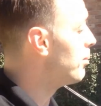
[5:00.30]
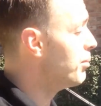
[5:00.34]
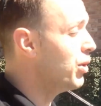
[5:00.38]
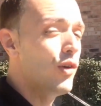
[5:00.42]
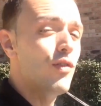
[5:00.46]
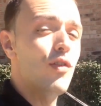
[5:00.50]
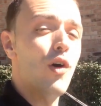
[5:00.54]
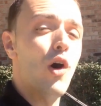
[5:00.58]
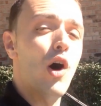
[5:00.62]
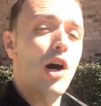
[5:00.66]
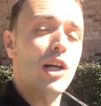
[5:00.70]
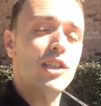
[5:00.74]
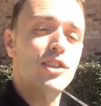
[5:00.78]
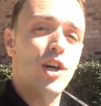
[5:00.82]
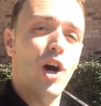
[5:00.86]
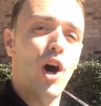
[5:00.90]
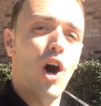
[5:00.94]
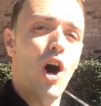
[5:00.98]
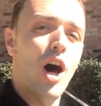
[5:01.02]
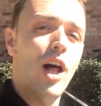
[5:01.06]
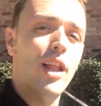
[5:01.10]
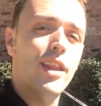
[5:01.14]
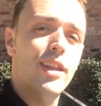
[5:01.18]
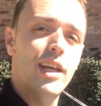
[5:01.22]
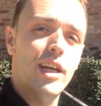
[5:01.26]
to move on to
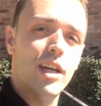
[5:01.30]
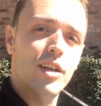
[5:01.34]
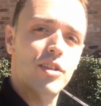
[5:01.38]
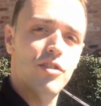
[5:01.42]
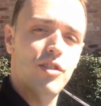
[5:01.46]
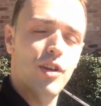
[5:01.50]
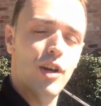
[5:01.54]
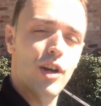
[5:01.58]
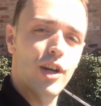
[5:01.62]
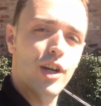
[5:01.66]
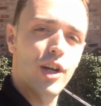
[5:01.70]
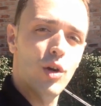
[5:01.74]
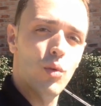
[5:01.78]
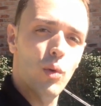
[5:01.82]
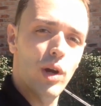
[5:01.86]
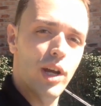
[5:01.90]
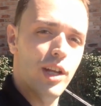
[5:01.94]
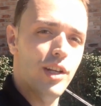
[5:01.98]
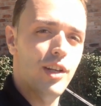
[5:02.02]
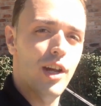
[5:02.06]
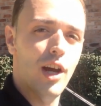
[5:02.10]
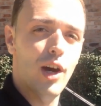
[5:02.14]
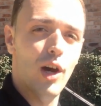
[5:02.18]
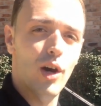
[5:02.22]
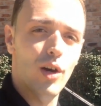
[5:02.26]
all the exterior
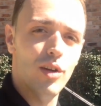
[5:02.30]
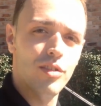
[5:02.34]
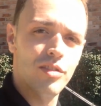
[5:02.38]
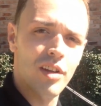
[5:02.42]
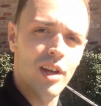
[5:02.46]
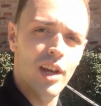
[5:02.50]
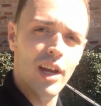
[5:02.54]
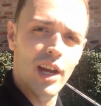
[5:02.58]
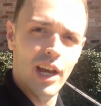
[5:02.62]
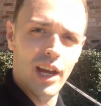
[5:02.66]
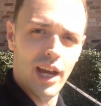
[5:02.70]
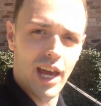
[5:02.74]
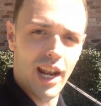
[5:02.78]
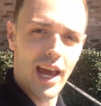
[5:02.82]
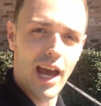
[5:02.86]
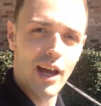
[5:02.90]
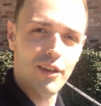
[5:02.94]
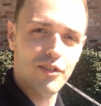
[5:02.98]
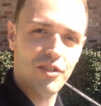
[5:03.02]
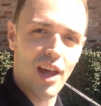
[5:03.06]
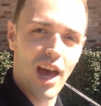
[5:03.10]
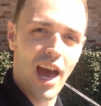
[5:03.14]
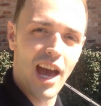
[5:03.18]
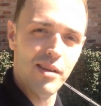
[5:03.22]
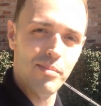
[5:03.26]
windows and
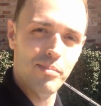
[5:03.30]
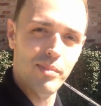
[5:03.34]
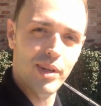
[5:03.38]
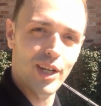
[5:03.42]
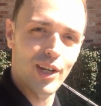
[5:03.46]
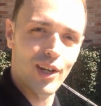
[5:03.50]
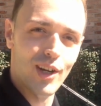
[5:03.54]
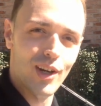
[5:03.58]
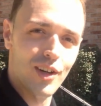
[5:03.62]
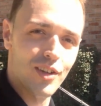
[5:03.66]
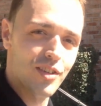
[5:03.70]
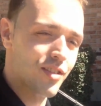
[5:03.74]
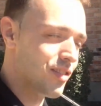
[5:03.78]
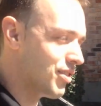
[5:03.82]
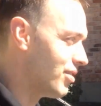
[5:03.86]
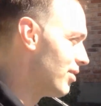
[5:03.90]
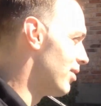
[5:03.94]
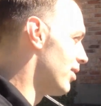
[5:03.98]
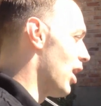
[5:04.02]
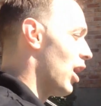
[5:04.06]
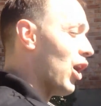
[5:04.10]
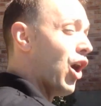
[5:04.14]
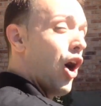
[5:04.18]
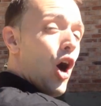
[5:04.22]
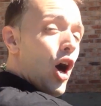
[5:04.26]
outside mirrors.
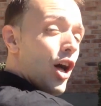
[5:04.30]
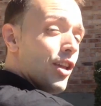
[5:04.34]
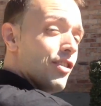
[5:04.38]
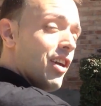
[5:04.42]
All